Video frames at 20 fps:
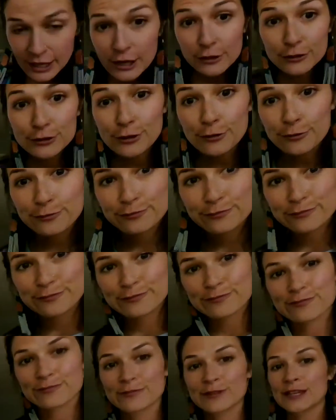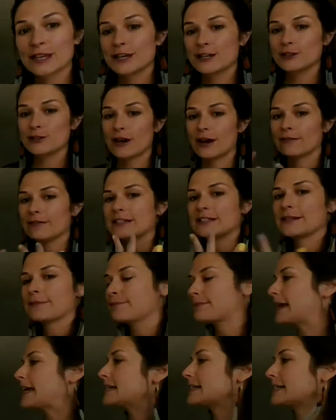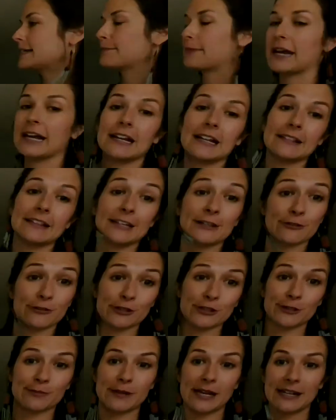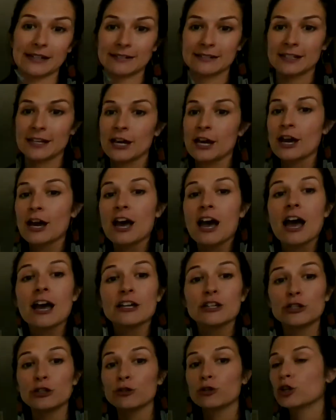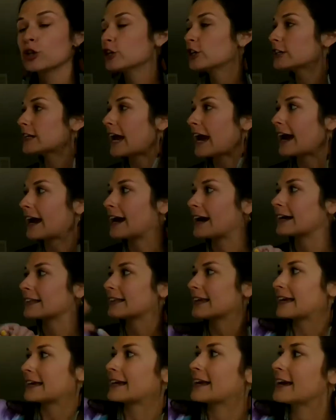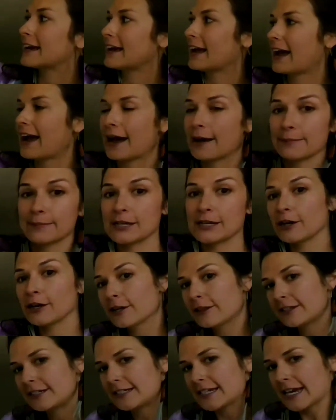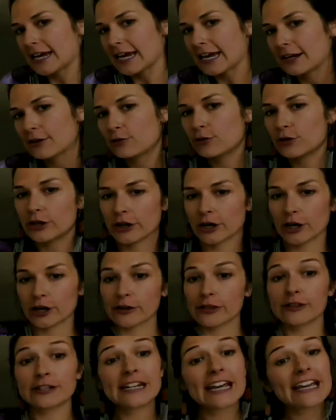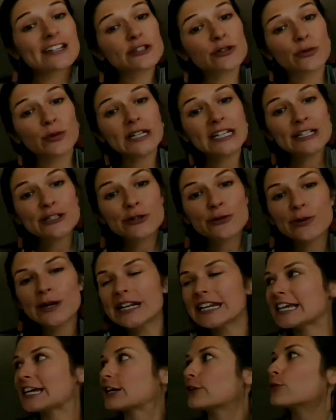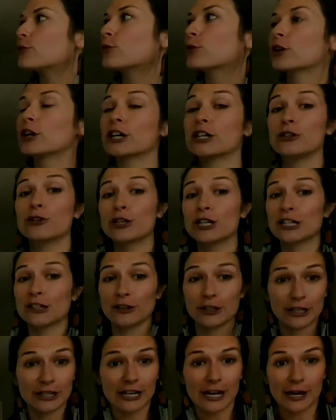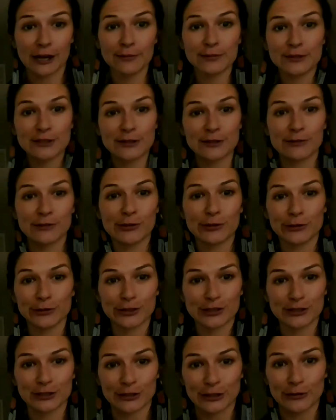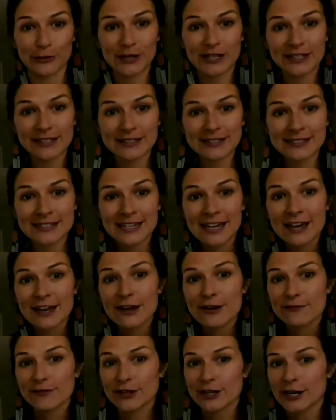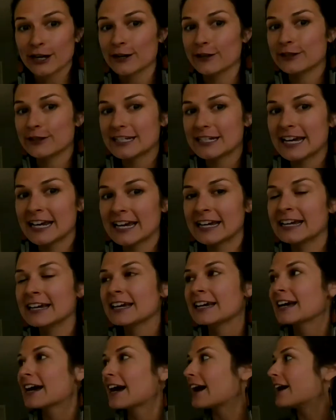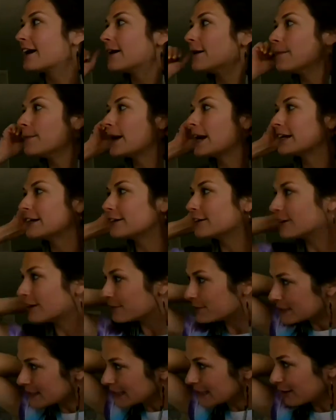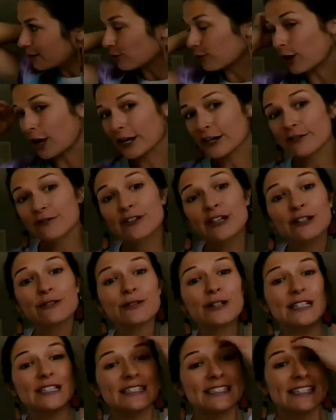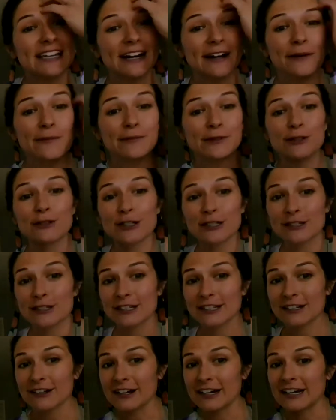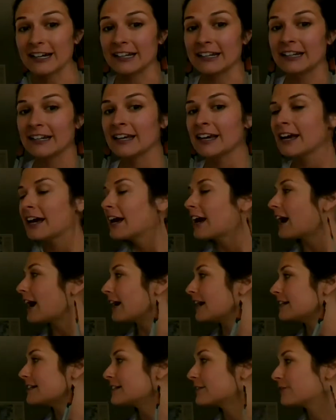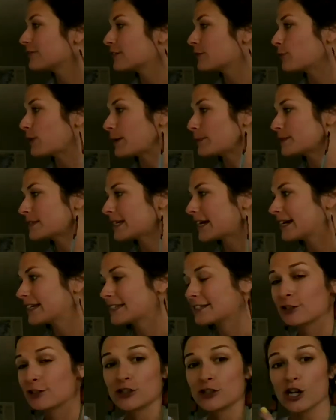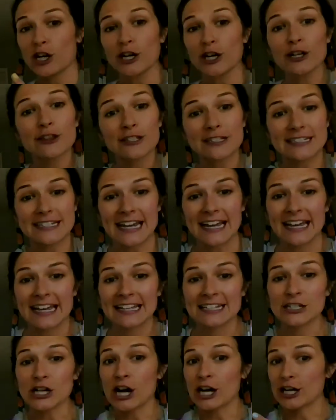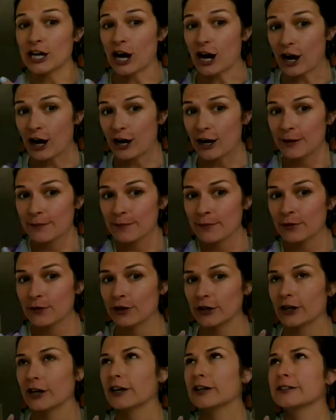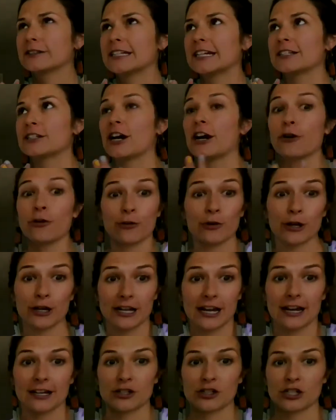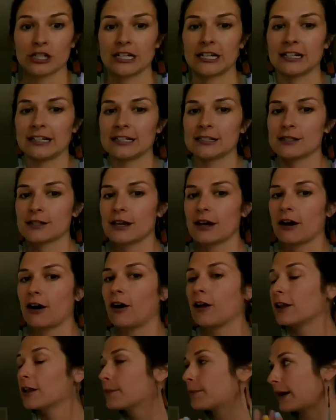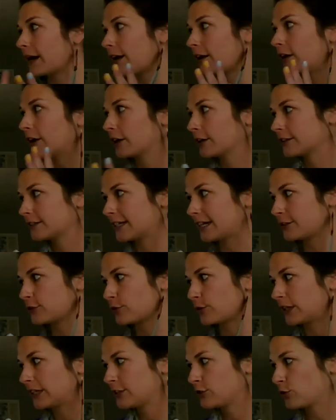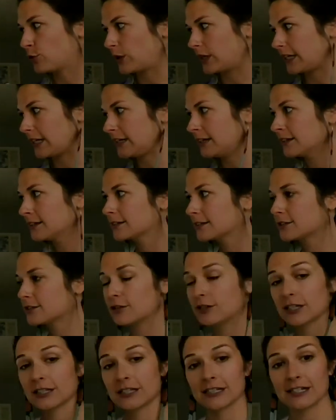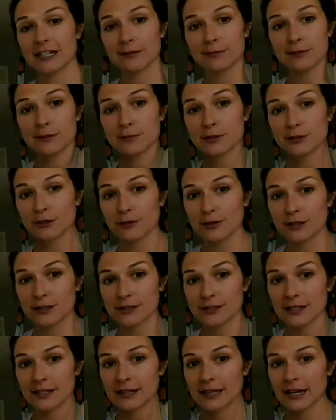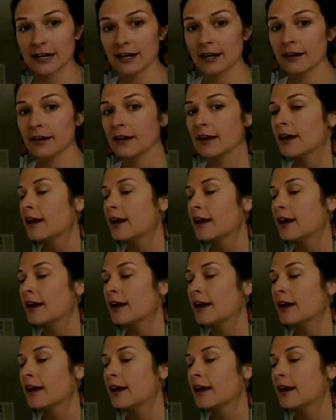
So you have this amazing painting that you just made you could add like Happy Earth Day or Earth Day 2020, or you could look up some cool slogans for Earth Day. Um, I know I've seen a lot of good ones. Um, you can look on uh, different websites. There's earthday.com or earthday.org actually, and it's all about Earth Day 2020. So you could look up some slogans on there.